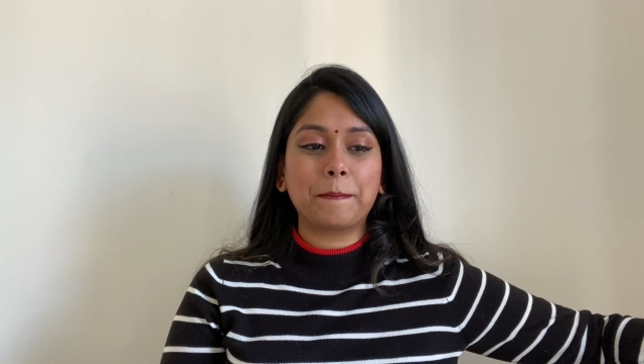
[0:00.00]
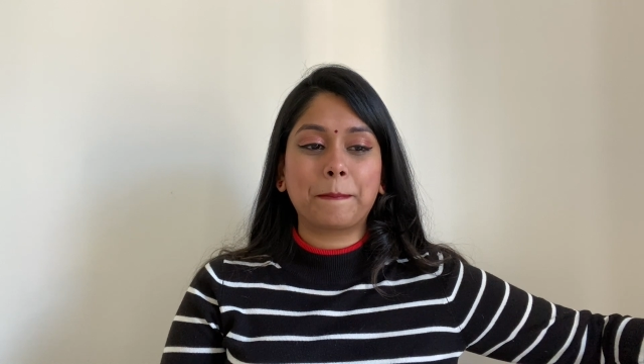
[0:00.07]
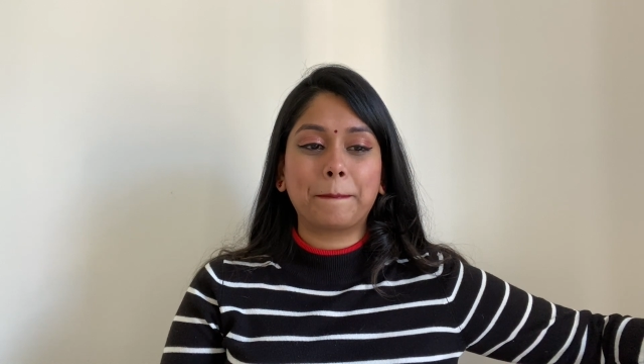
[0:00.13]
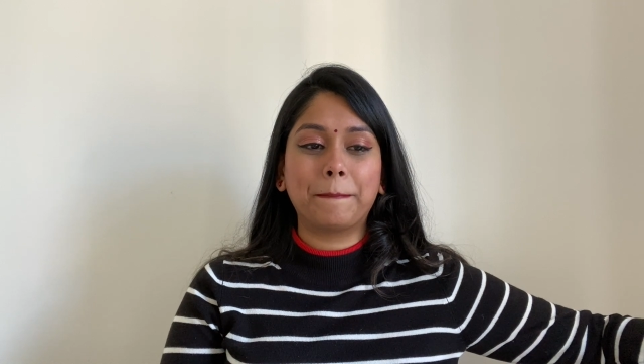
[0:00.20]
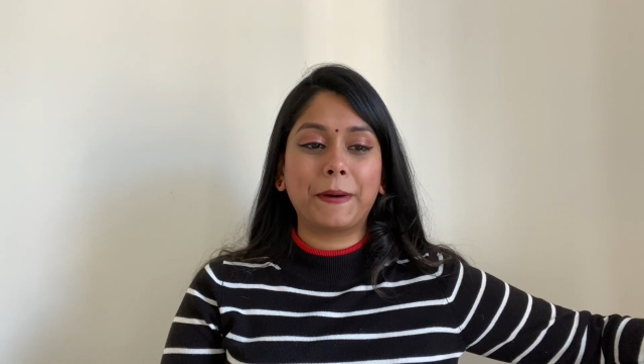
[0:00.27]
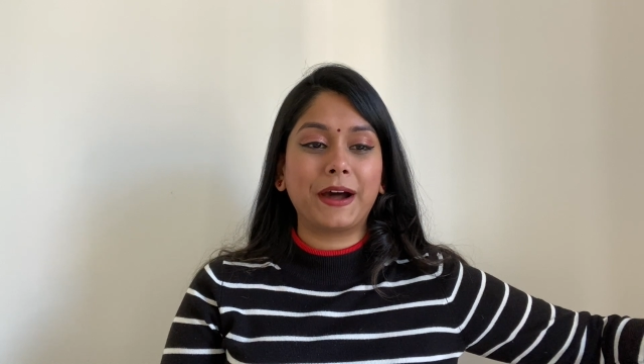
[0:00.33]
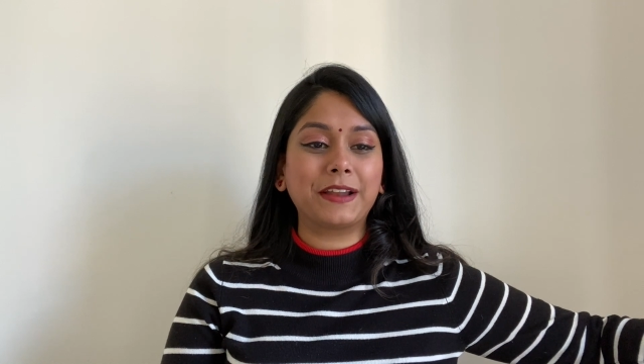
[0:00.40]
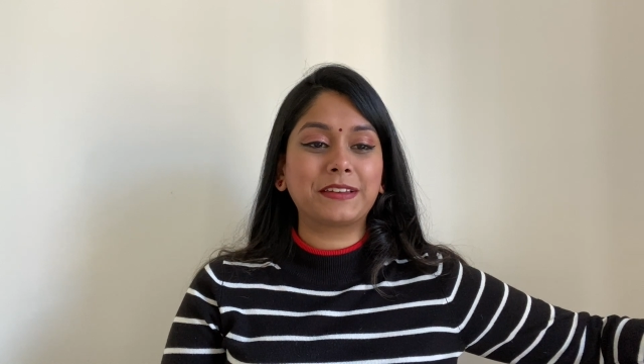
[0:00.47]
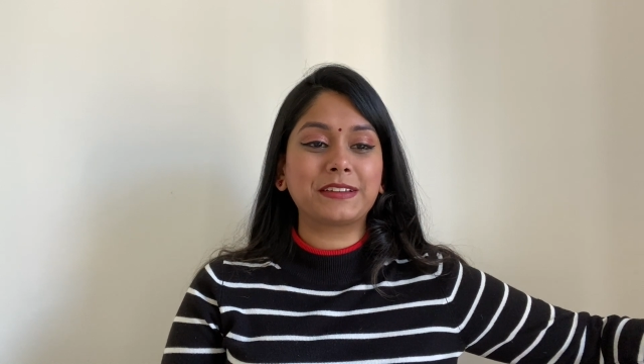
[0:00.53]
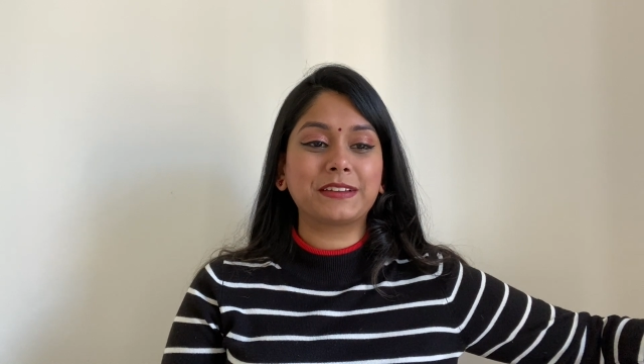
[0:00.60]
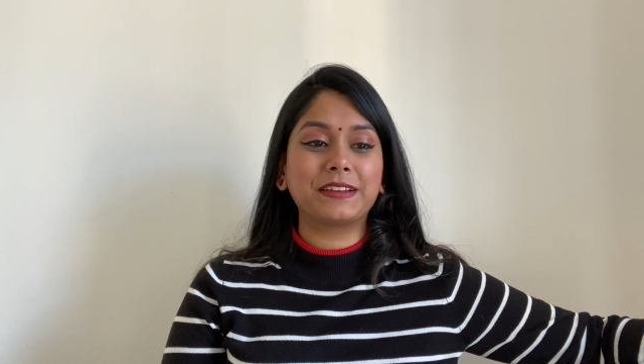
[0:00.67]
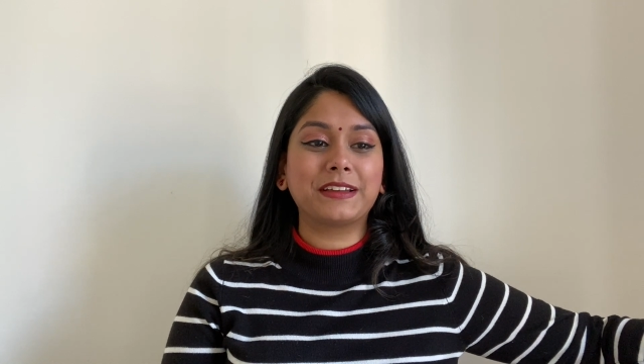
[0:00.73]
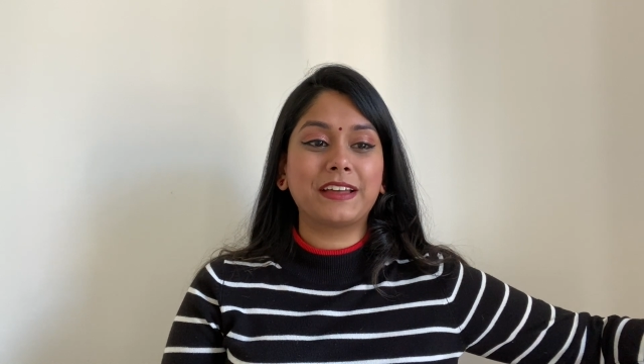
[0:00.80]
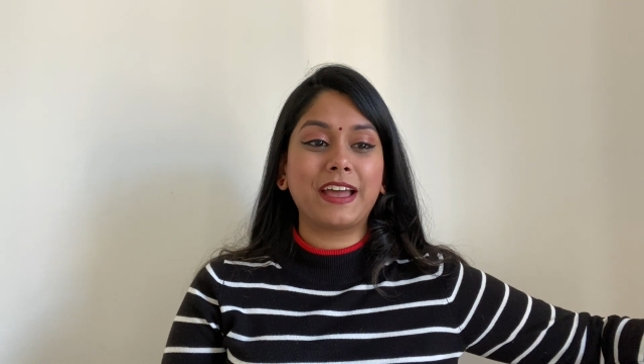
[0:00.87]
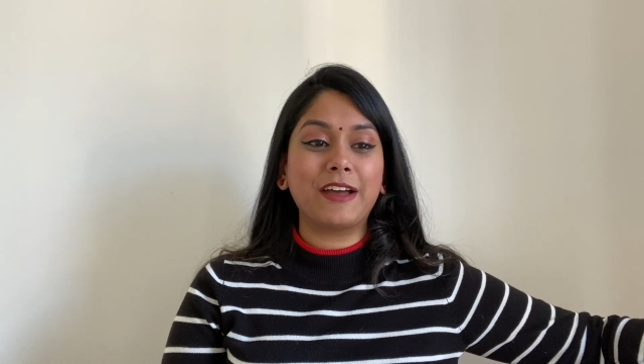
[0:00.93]
But
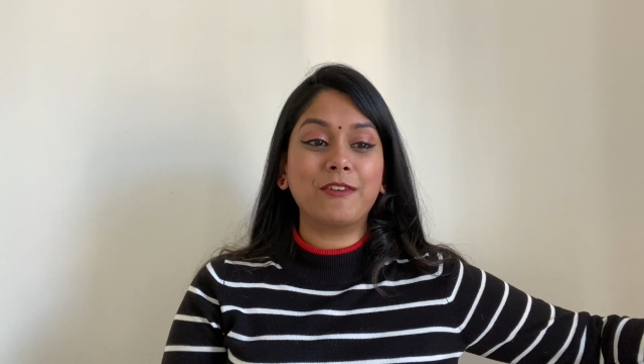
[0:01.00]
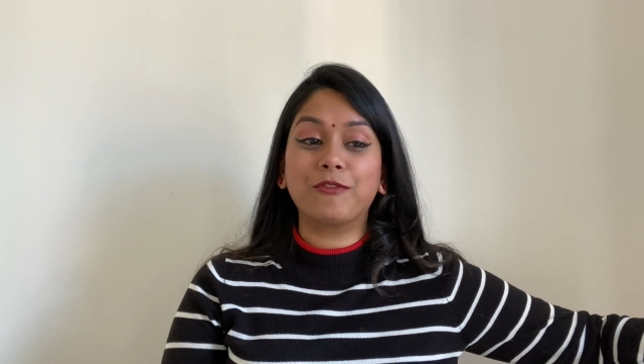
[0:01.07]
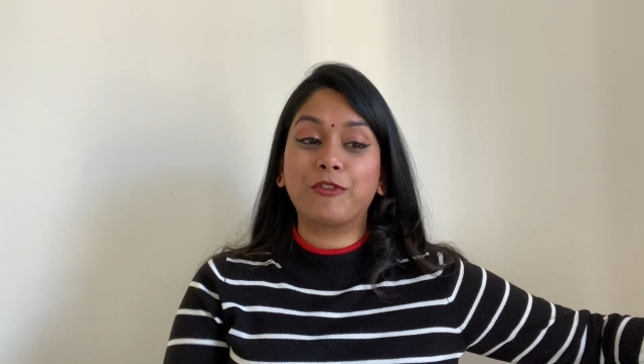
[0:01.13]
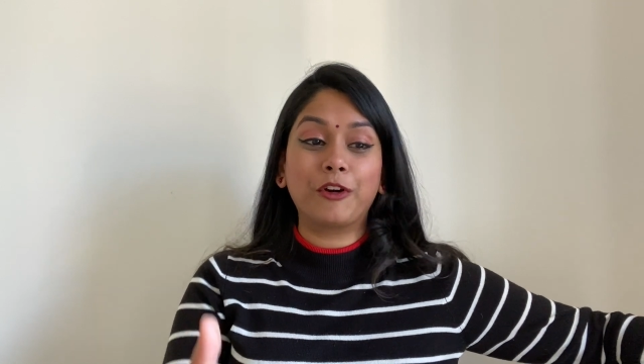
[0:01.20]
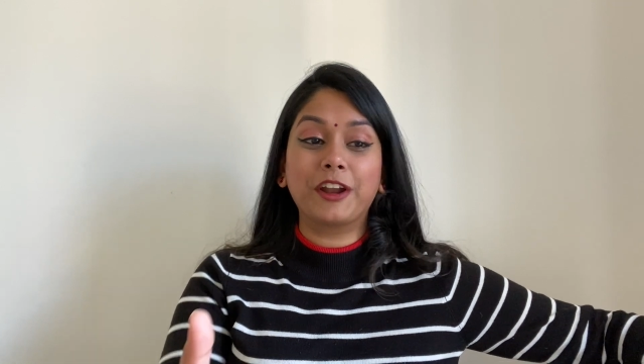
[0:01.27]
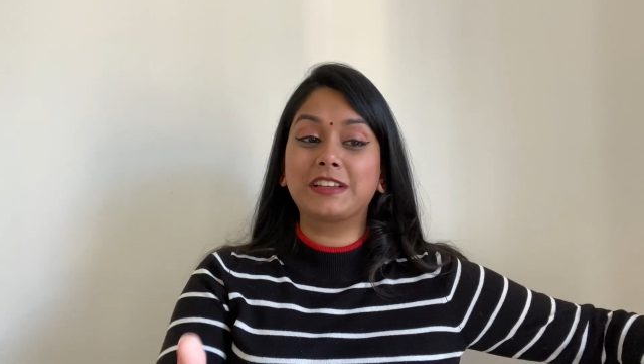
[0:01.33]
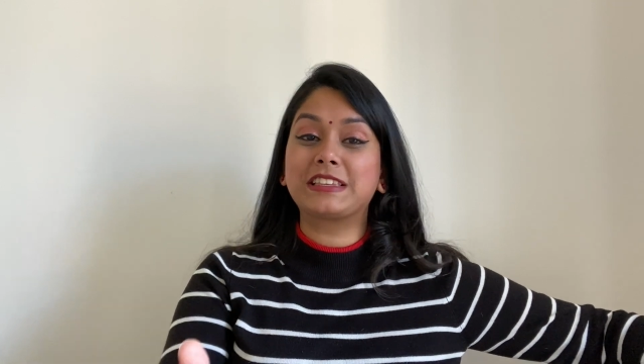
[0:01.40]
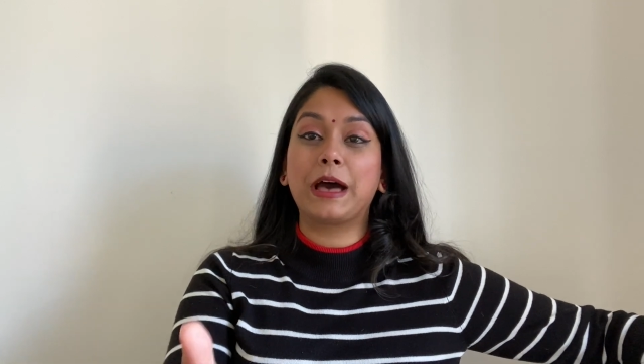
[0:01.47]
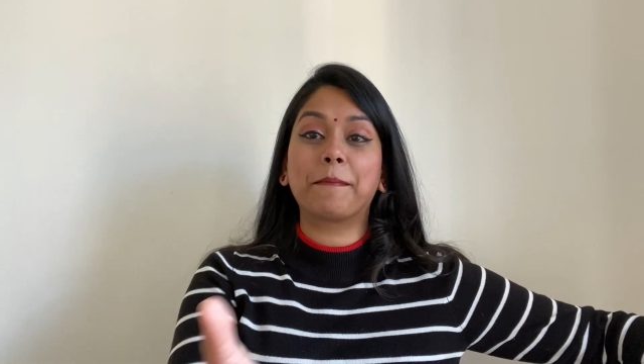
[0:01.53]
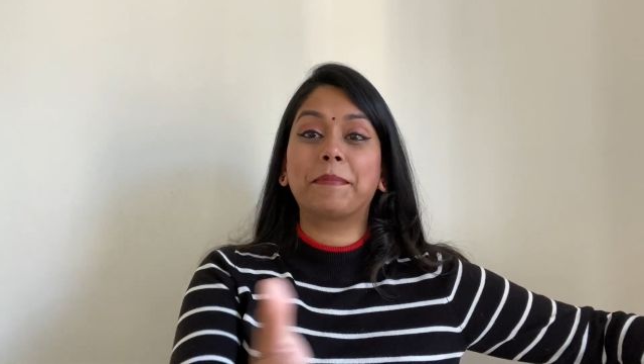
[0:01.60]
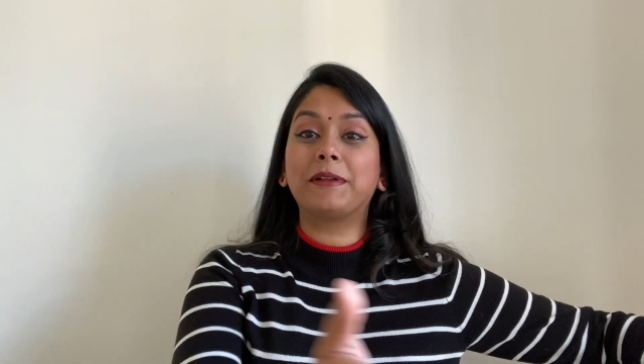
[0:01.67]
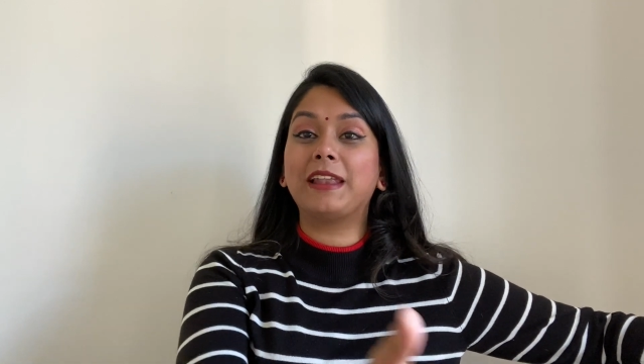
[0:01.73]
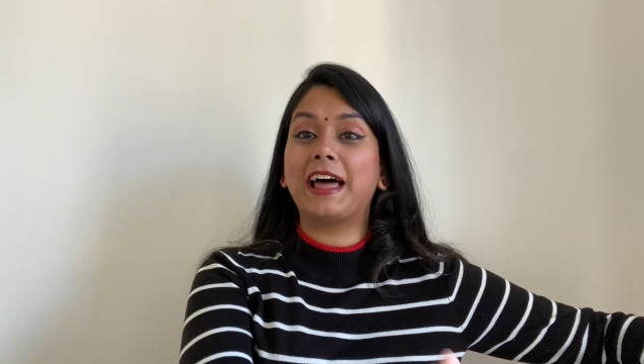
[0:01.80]
for example,